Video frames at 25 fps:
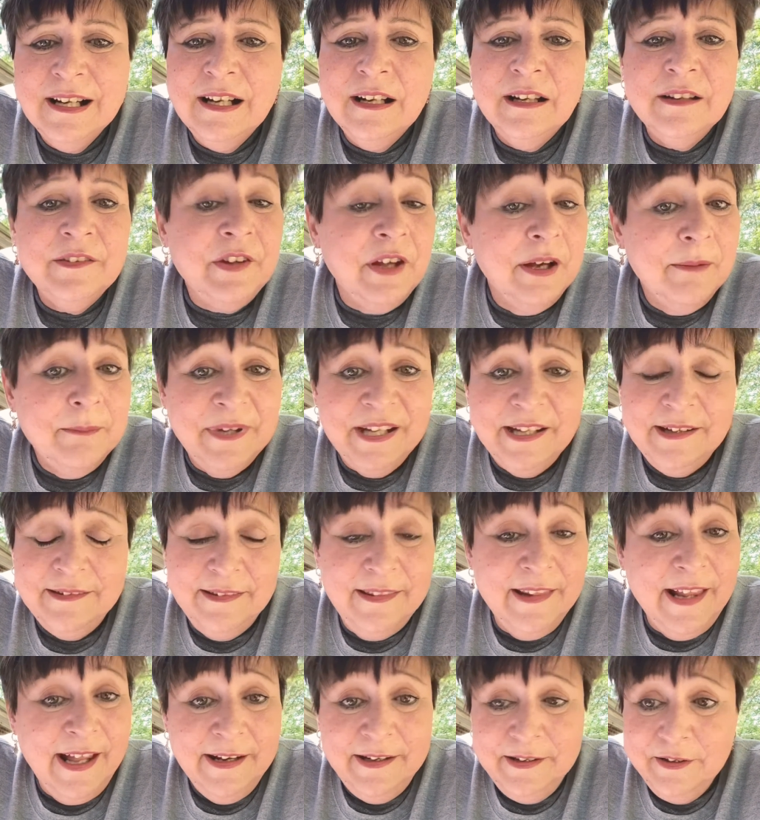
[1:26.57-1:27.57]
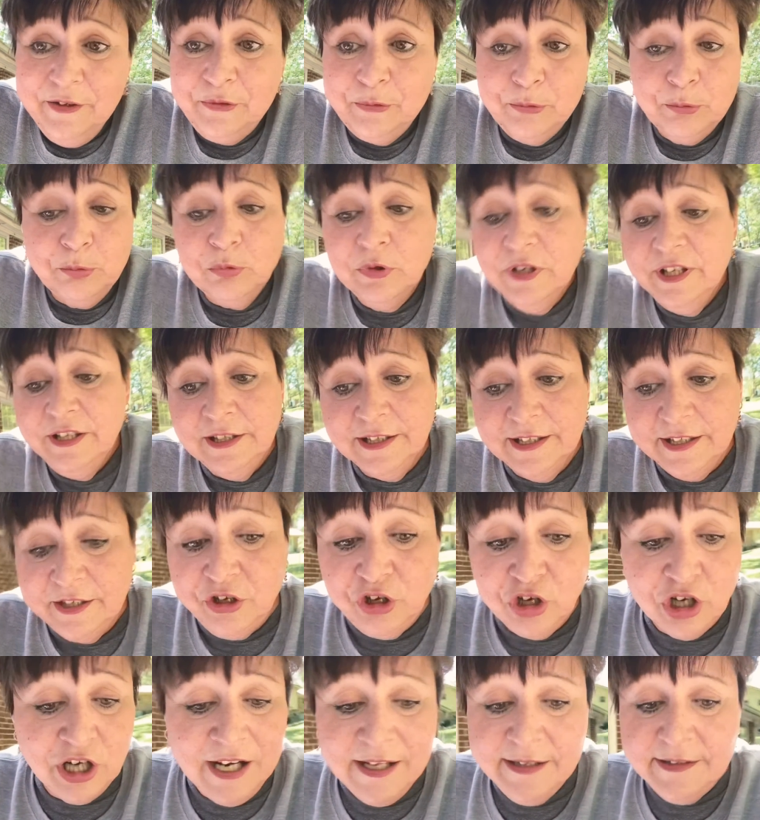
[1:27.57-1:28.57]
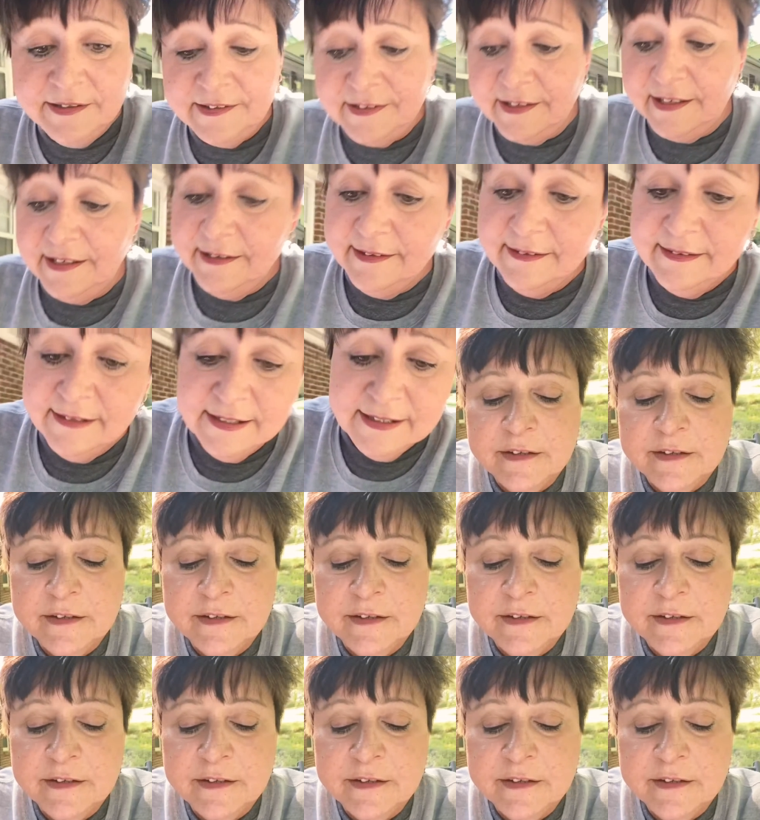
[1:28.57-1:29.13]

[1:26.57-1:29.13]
So, I mean, that is really crazy.